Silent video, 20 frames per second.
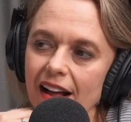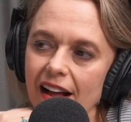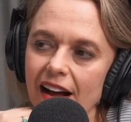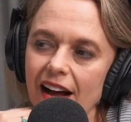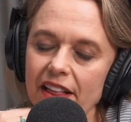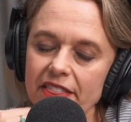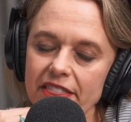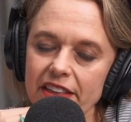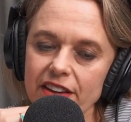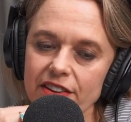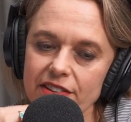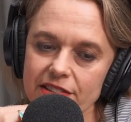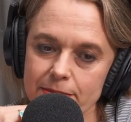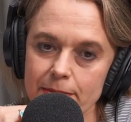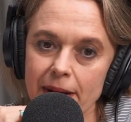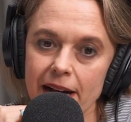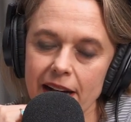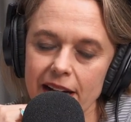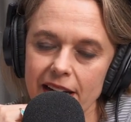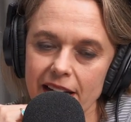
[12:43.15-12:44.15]
I think you're
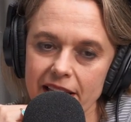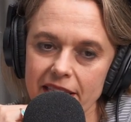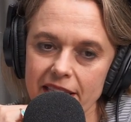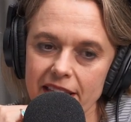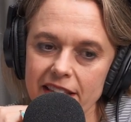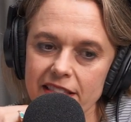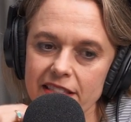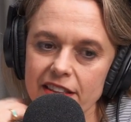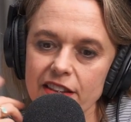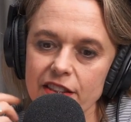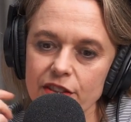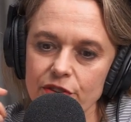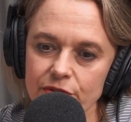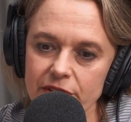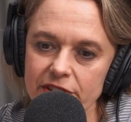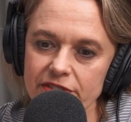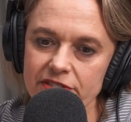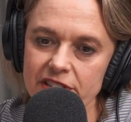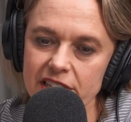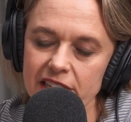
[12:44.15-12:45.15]
smart. I think that
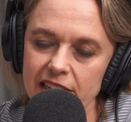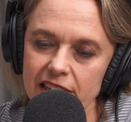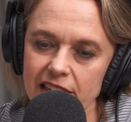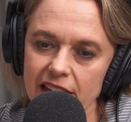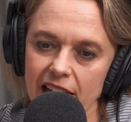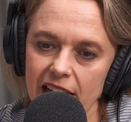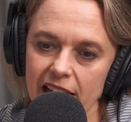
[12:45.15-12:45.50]
thrifting,